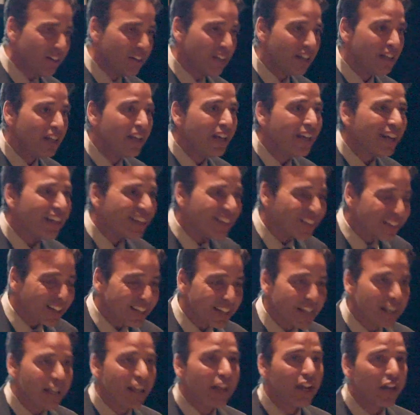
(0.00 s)
on
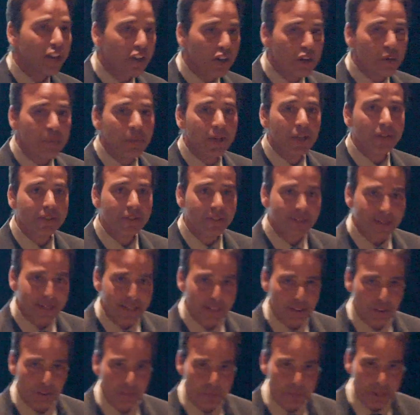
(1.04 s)
because I care about
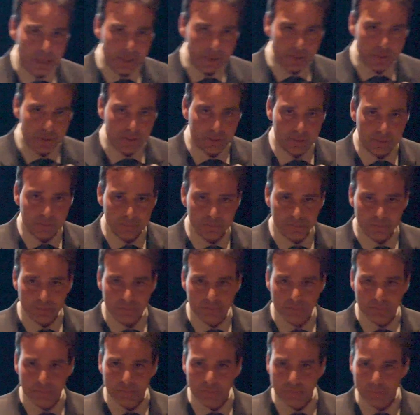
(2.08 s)
this so much.
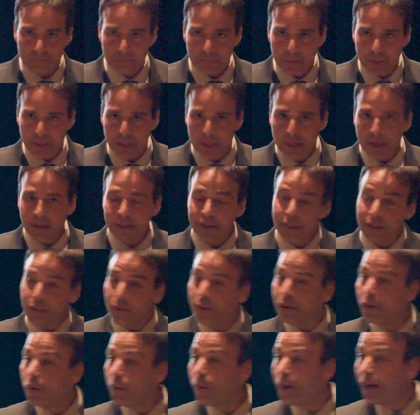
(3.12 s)

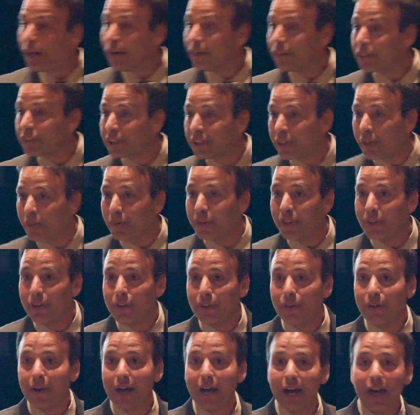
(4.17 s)
So in a way, I'll share
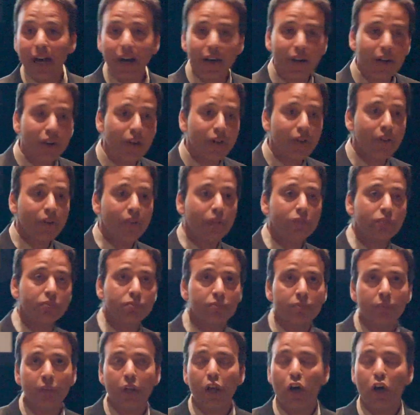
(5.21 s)
with you how